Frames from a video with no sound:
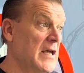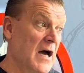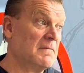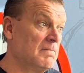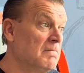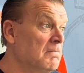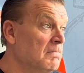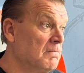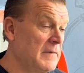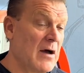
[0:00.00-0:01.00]
Yeah,
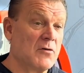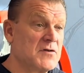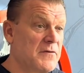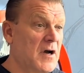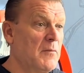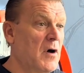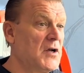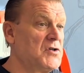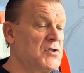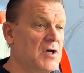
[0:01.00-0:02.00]
that was very
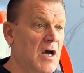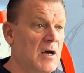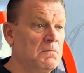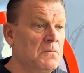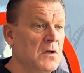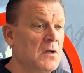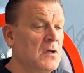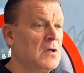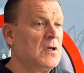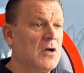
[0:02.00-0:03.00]
much,
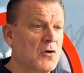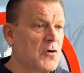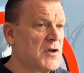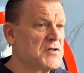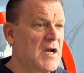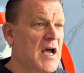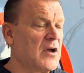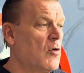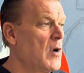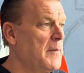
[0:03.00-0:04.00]
you know, Chris and I
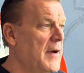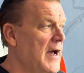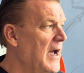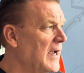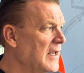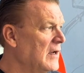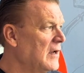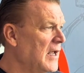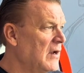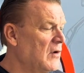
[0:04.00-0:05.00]
go way back
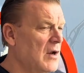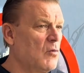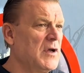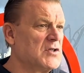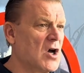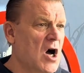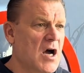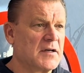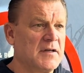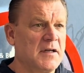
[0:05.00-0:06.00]
and we
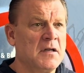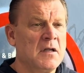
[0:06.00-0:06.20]
talked, and,